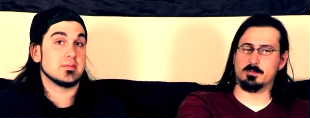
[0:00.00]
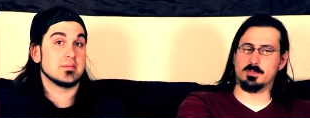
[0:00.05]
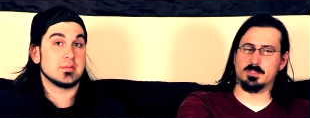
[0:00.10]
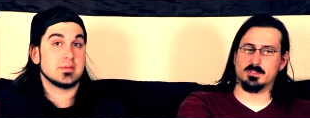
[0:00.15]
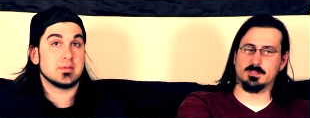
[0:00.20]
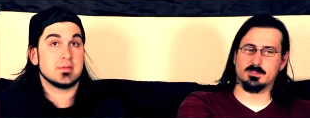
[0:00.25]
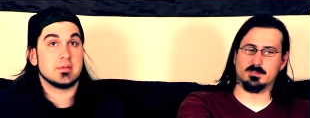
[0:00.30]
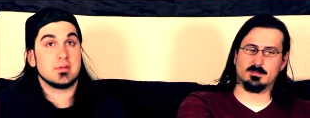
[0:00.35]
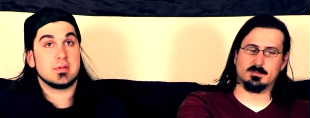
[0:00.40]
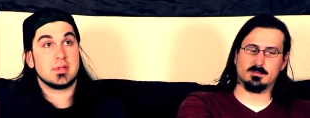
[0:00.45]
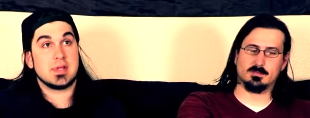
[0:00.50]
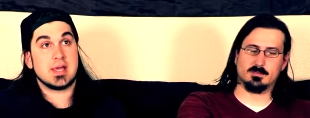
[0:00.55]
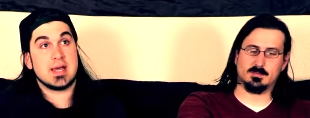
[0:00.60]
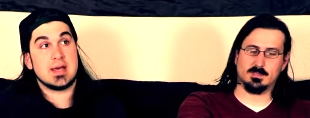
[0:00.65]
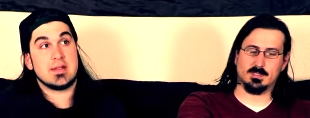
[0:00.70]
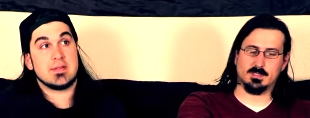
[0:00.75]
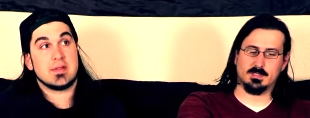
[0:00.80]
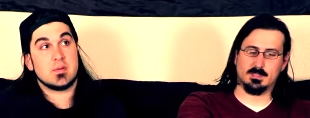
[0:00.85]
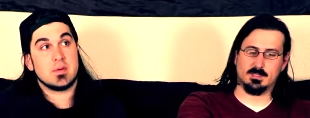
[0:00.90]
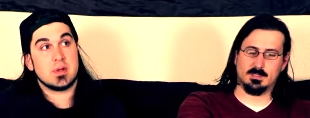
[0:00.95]
Speaker 1: be good.
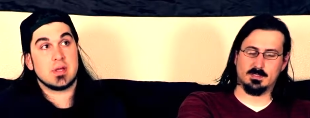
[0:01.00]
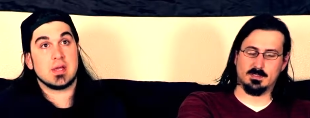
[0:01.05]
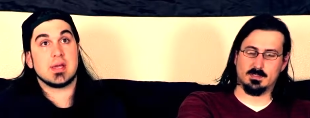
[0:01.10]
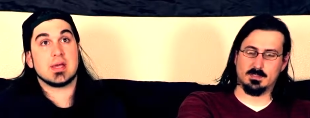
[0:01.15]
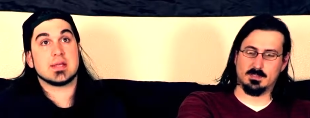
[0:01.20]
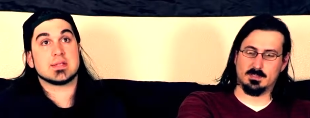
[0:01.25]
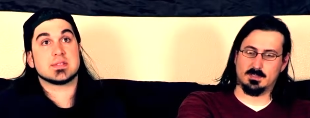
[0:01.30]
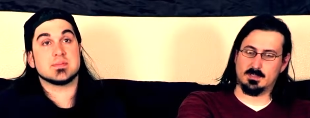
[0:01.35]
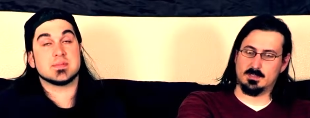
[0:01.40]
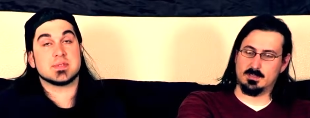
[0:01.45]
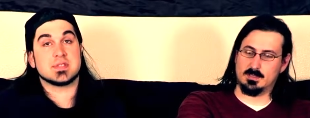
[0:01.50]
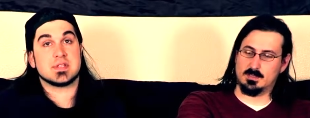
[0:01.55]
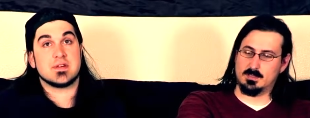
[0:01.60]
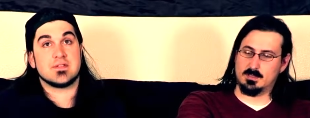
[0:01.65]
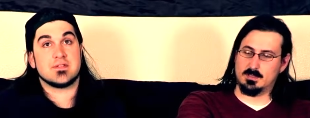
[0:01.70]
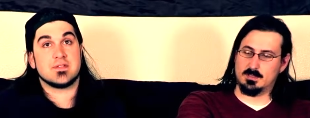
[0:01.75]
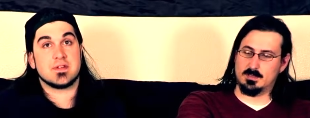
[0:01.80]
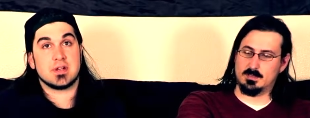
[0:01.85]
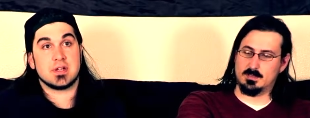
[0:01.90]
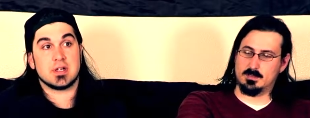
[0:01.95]
Yeah, that way you can get some
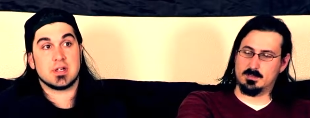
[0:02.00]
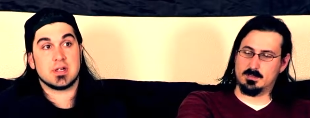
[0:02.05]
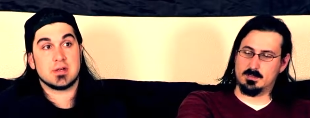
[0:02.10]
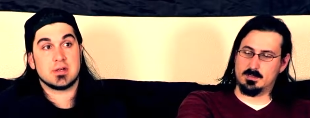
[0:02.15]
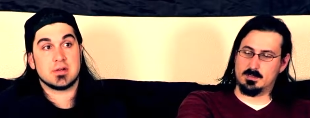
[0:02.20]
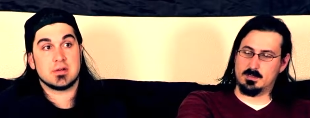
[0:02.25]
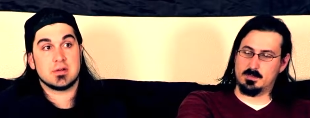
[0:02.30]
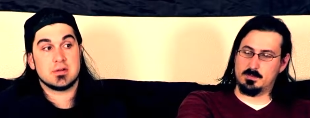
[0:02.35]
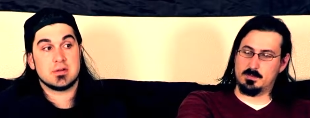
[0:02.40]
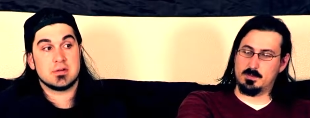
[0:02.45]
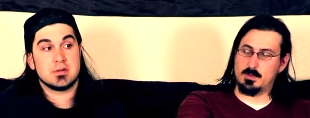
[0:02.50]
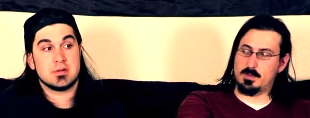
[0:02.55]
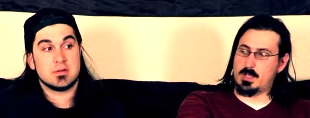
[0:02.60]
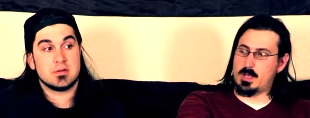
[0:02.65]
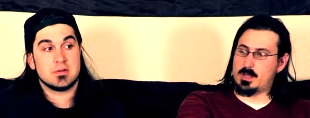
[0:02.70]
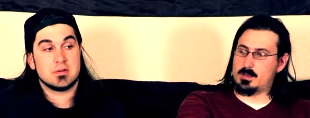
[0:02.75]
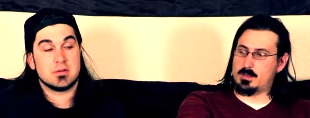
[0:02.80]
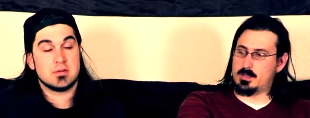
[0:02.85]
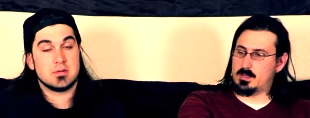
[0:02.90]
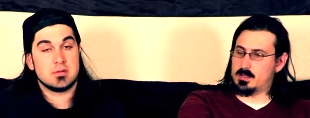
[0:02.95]
stuff for your.
Speaker 2: Well,
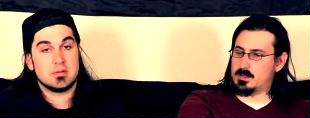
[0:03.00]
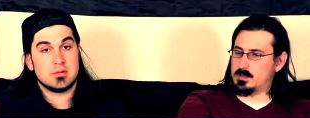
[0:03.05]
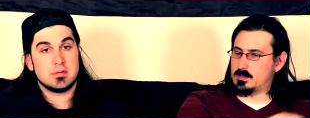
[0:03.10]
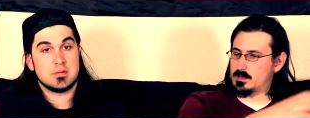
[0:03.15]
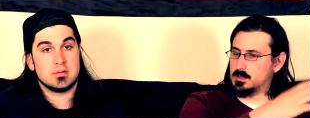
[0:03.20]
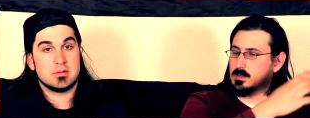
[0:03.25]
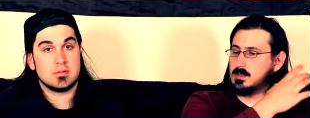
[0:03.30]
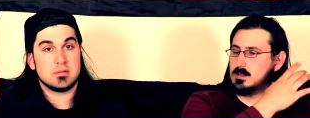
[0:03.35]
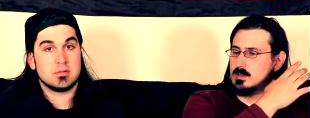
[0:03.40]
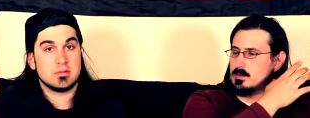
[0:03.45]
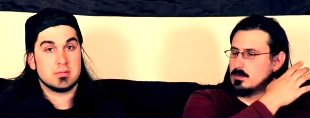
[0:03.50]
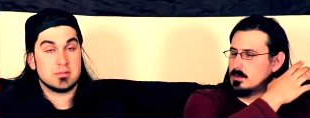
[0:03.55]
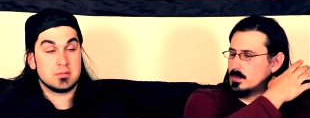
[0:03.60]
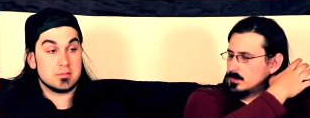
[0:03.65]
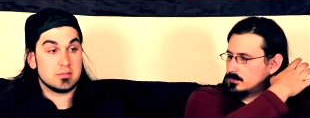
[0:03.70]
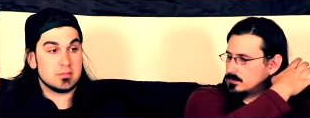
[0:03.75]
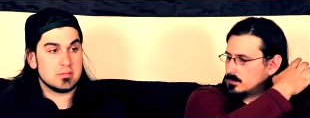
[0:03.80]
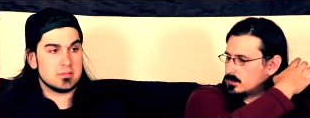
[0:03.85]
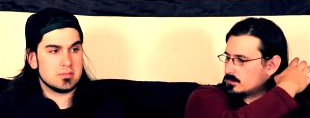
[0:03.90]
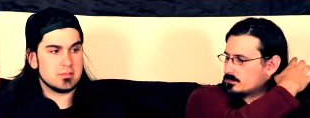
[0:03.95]
yeah, they get a
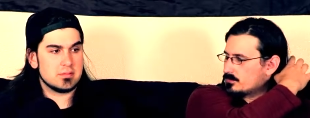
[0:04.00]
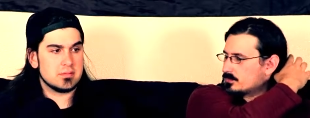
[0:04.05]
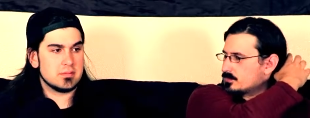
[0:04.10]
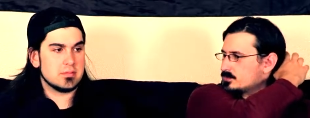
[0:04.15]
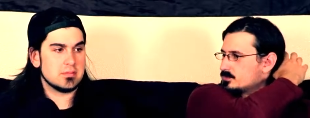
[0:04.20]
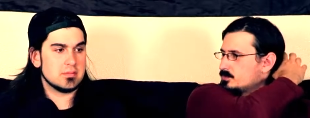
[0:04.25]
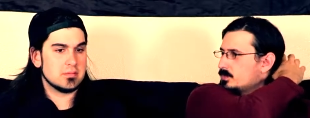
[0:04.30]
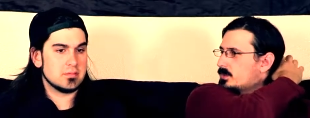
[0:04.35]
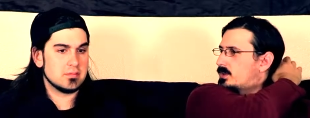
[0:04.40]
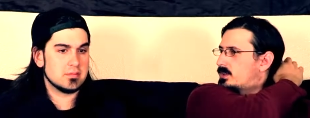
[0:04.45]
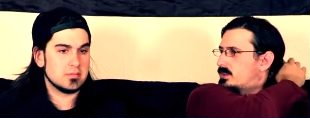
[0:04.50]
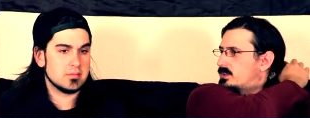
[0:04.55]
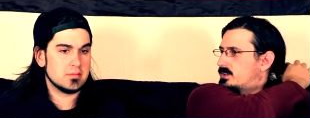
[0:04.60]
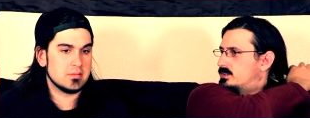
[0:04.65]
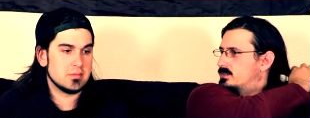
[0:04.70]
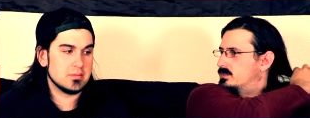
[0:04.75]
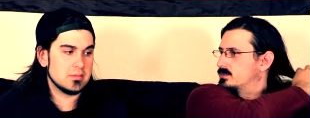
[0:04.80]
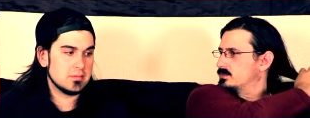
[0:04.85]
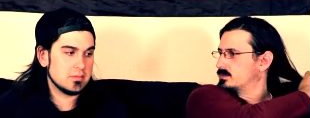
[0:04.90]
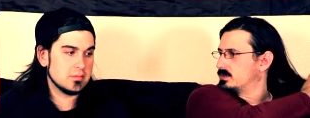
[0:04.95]
gift card for Spirit
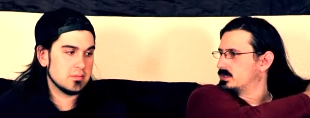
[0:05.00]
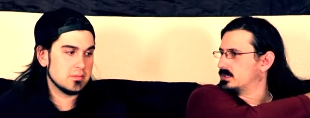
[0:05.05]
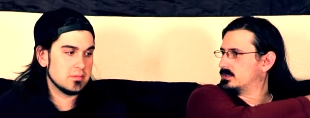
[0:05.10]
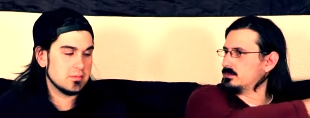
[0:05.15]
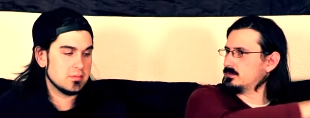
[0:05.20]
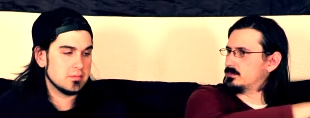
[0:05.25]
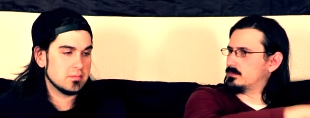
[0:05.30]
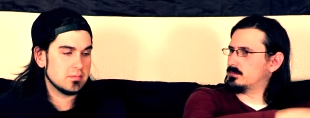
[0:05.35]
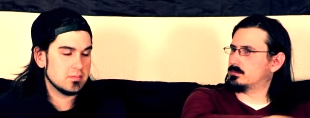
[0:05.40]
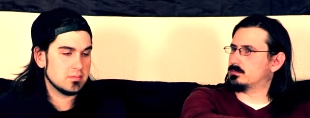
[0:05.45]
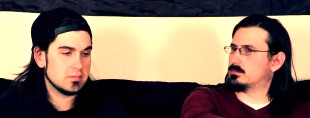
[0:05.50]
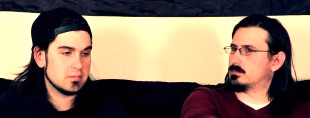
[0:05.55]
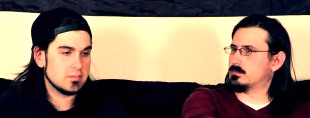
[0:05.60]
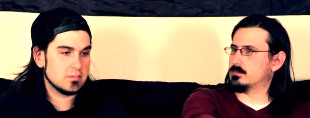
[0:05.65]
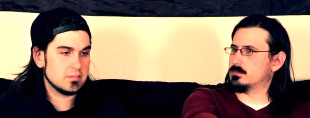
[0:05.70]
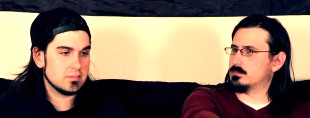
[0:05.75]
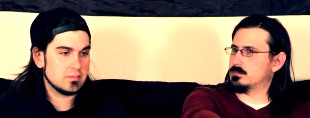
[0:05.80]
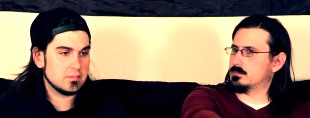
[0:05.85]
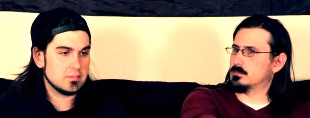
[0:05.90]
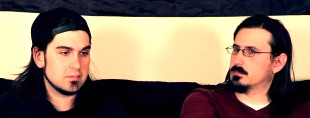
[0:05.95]
in
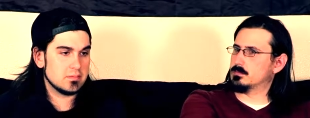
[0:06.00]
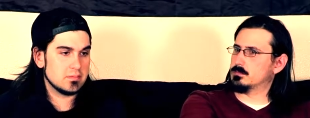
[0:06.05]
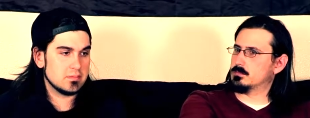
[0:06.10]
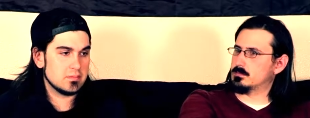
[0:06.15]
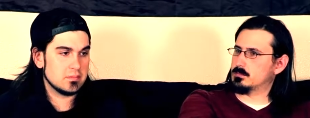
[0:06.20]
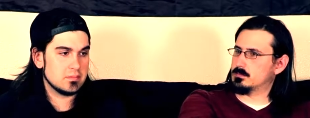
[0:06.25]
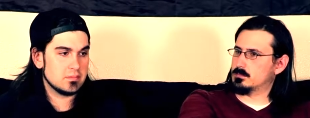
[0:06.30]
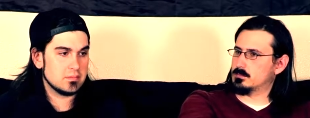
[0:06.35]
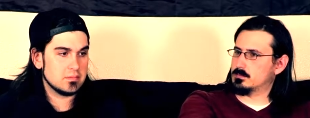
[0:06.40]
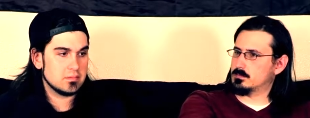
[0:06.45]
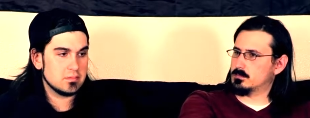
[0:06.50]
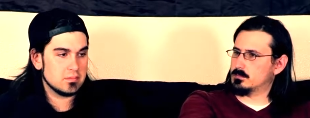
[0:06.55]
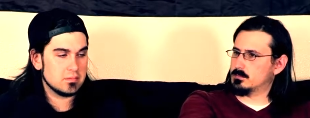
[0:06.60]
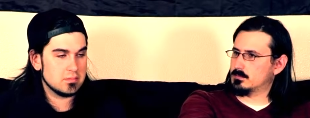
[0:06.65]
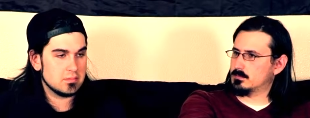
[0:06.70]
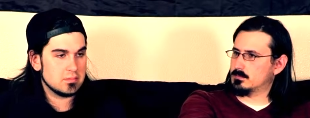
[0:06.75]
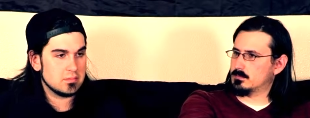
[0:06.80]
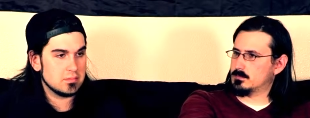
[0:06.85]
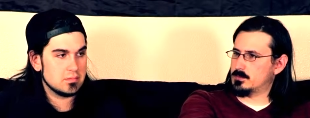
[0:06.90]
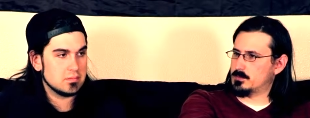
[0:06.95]

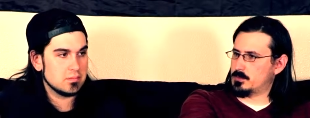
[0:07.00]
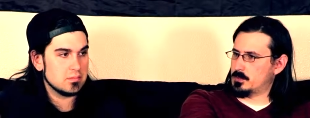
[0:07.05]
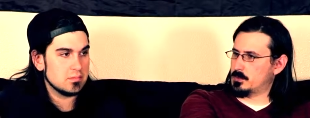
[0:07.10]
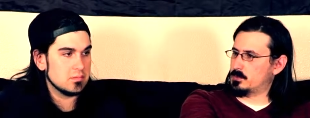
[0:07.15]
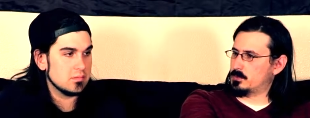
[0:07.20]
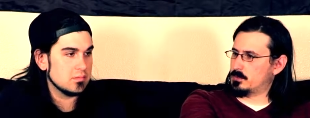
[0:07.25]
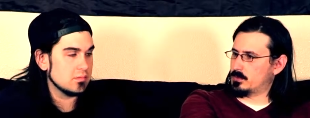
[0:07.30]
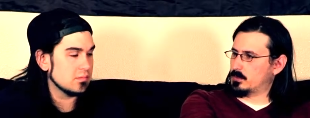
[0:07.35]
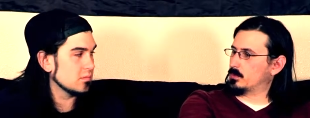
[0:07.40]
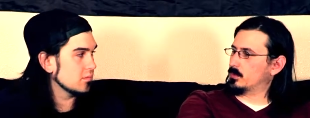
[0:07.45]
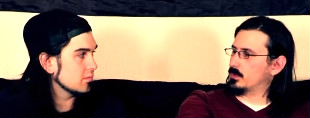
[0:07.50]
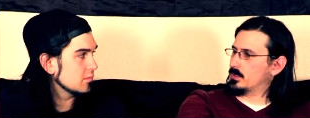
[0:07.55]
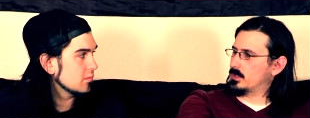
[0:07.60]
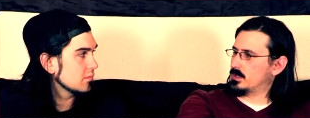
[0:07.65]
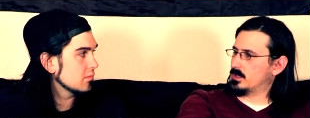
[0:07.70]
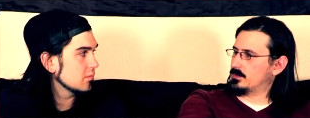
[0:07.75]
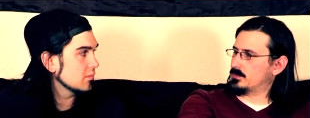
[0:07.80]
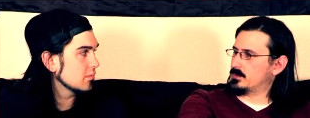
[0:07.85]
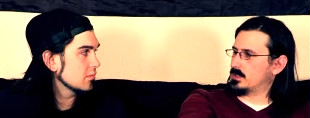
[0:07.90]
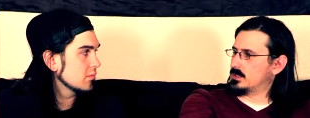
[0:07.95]
June early
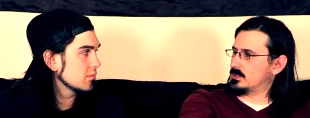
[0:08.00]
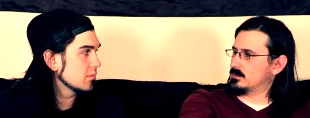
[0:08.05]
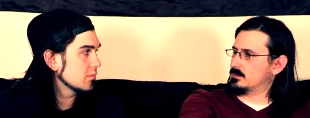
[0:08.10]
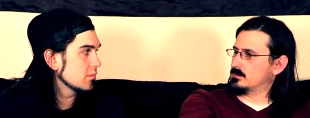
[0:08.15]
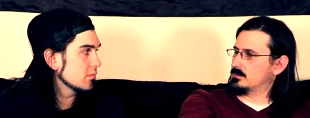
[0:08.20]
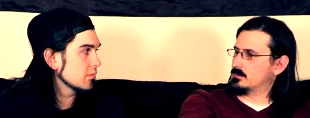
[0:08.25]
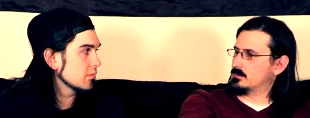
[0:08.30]
enough that